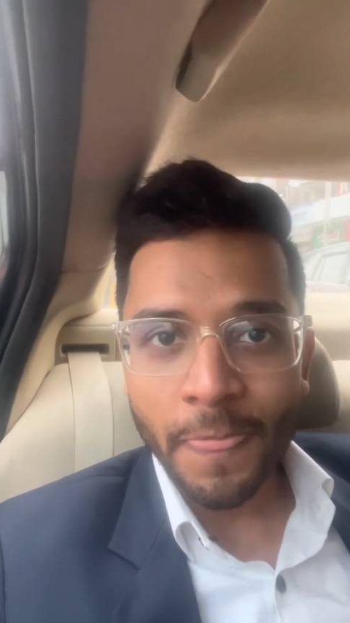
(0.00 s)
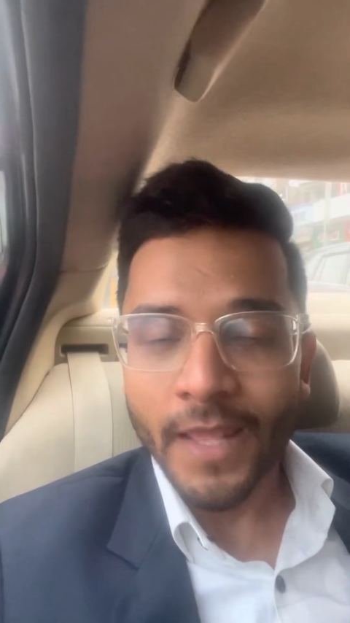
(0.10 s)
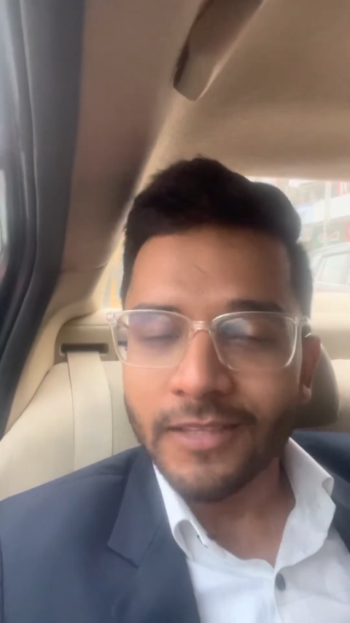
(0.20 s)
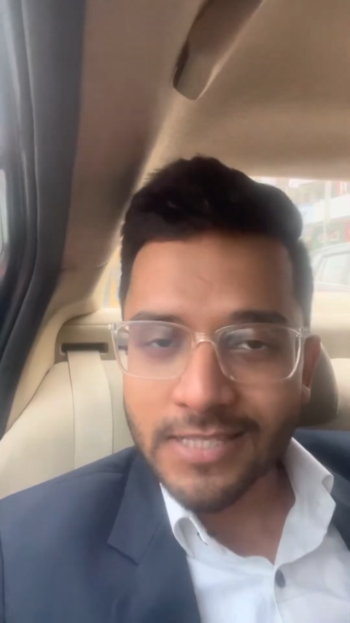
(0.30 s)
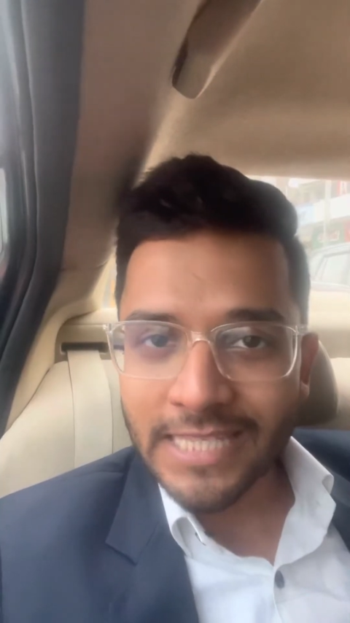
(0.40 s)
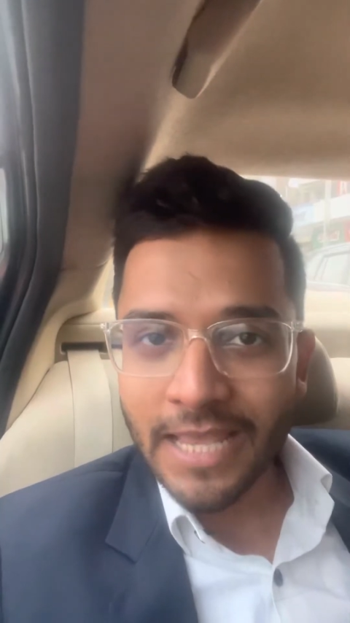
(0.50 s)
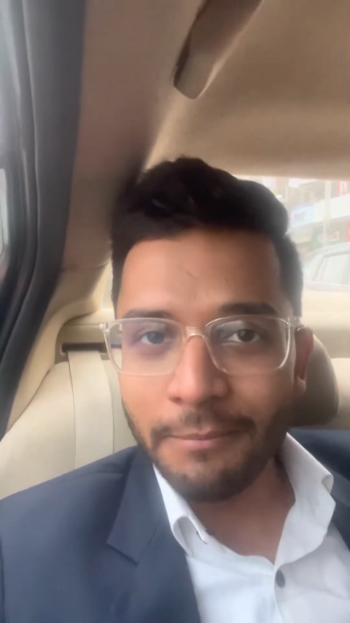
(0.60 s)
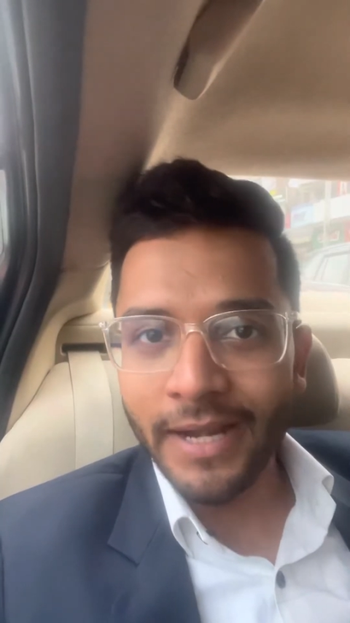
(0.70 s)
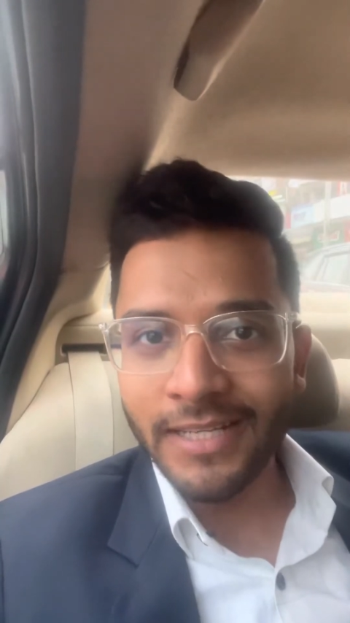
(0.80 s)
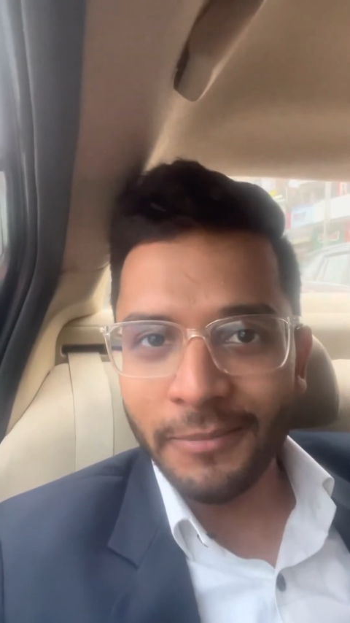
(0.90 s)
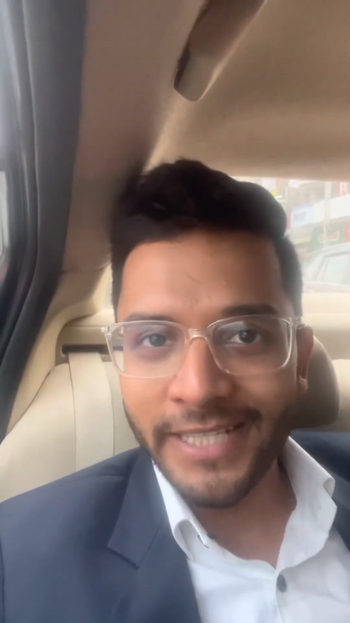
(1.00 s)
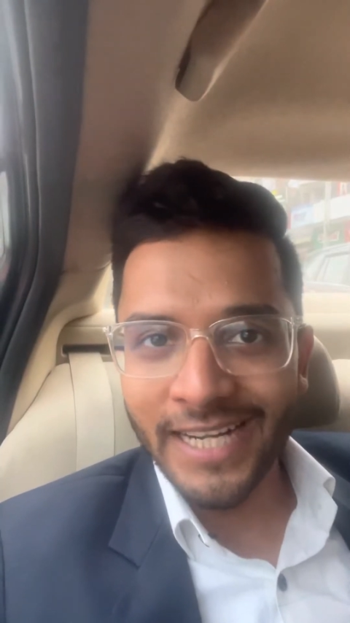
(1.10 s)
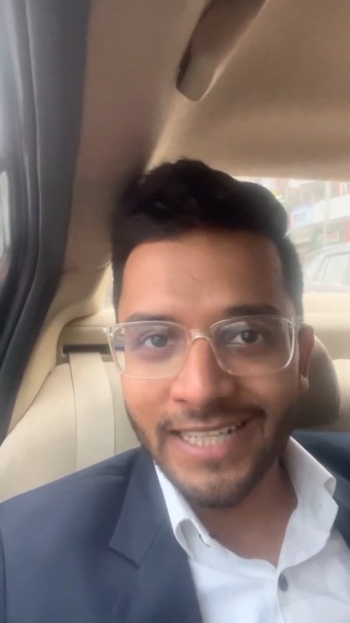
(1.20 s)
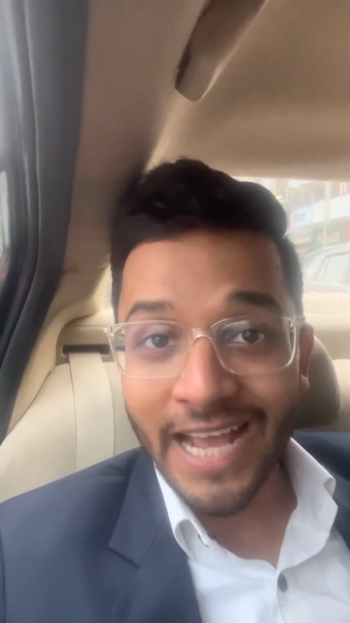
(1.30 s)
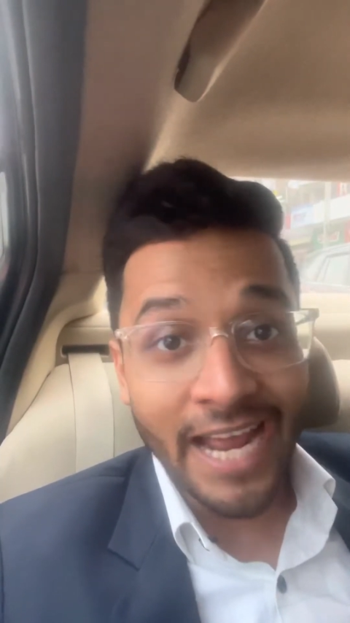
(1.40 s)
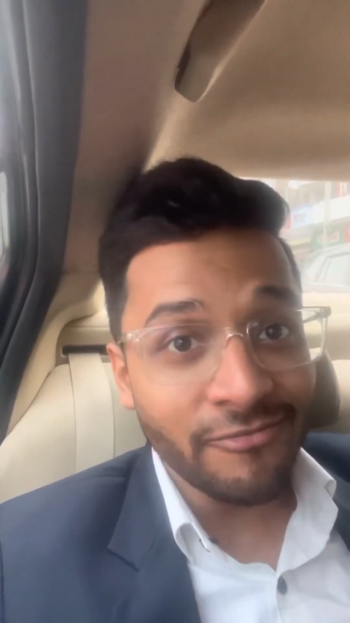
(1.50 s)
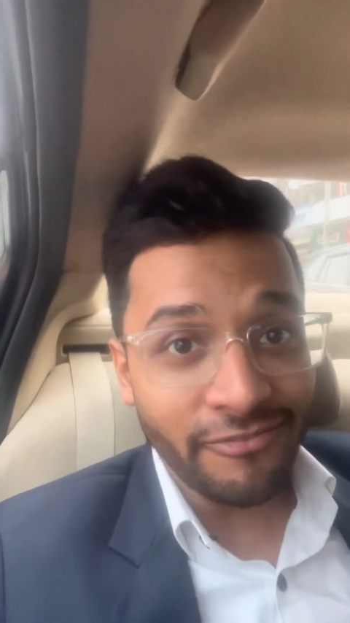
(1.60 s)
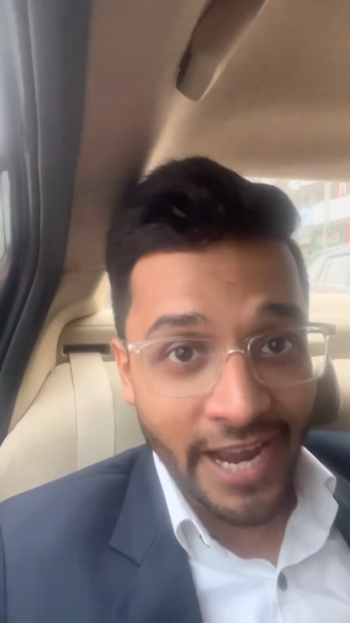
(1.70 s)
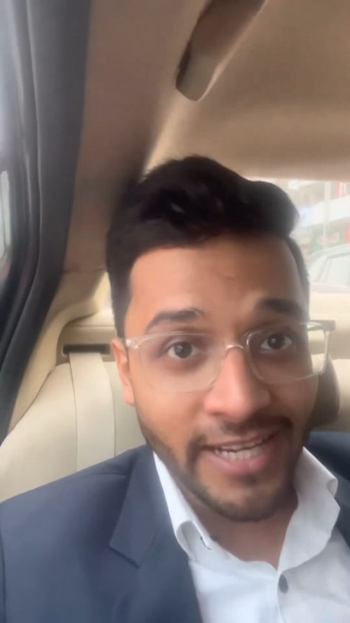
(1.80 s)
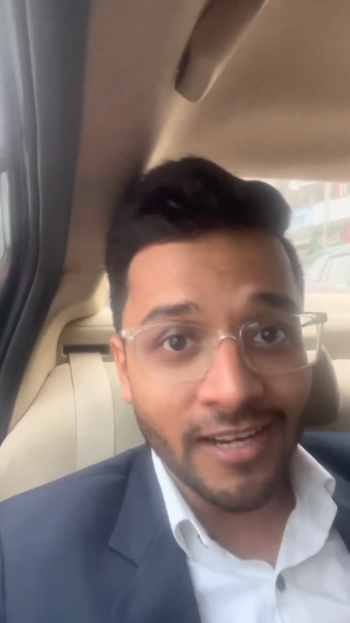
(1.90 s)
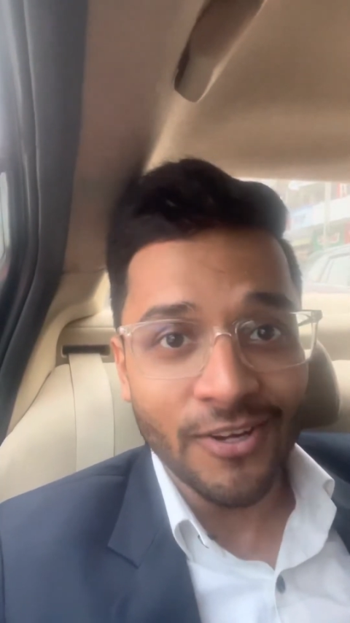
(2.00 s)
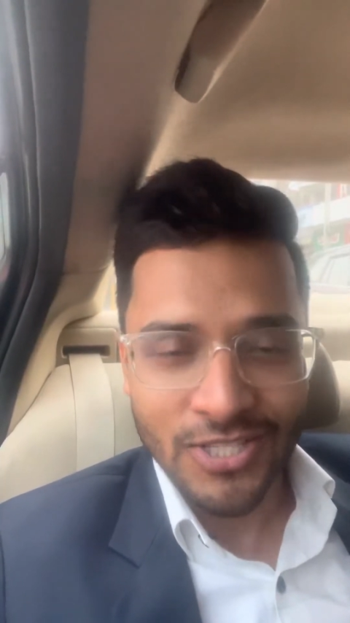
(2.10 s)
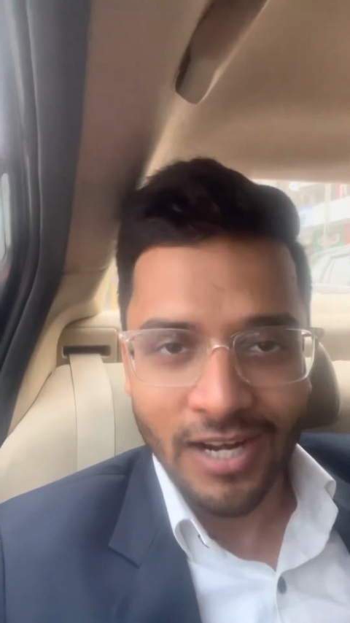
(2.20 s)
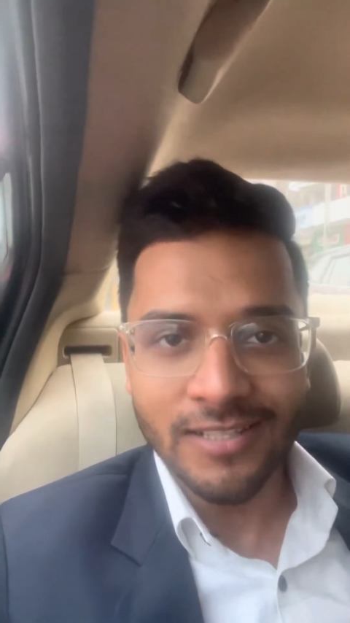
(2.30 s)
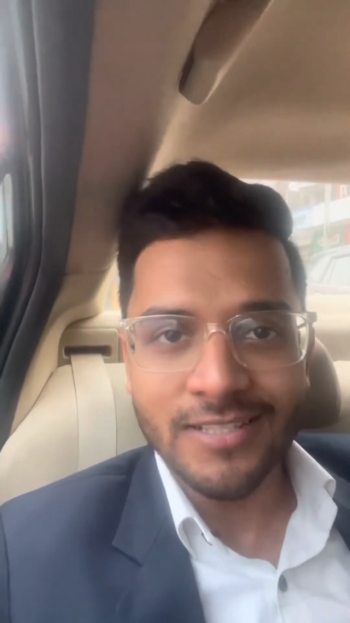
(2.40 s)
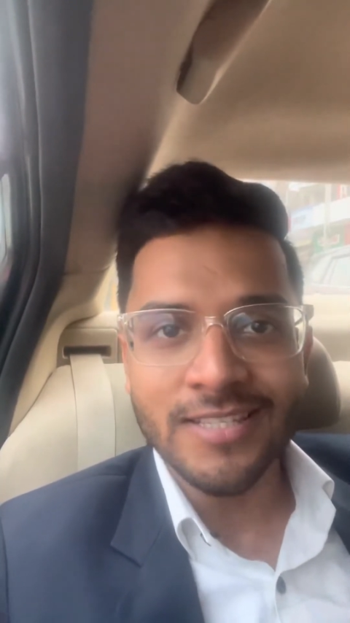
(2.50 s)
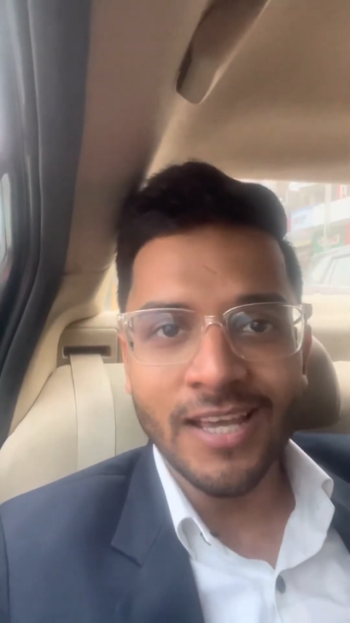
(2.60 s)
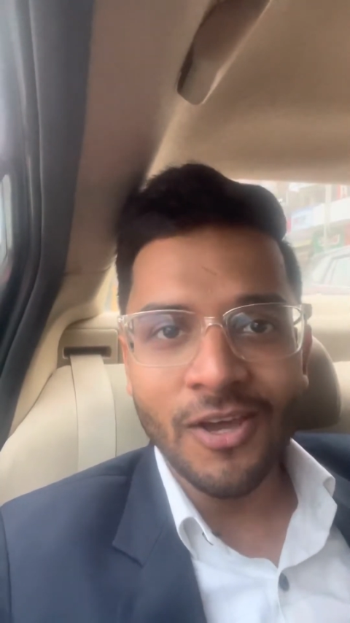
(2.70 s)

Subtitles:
The CMA intermediate and final results